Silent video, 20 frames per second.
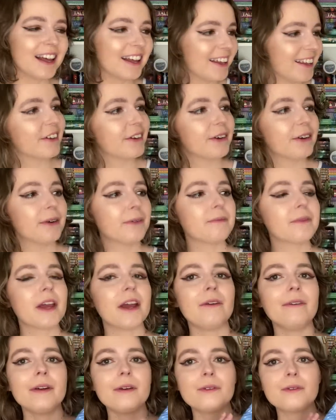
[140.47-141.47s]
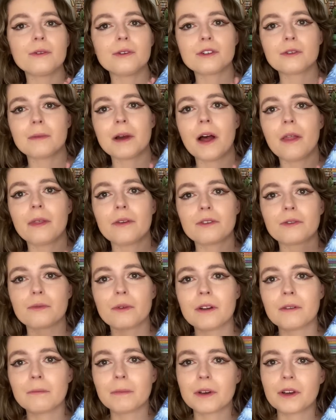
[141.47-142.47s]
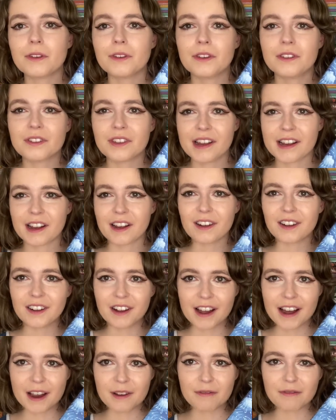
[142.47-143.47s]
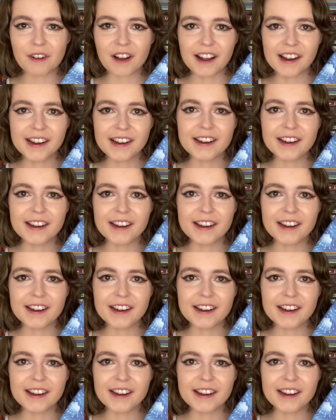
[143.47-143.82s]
So Ariel talks about this one because it's like a cli-fi.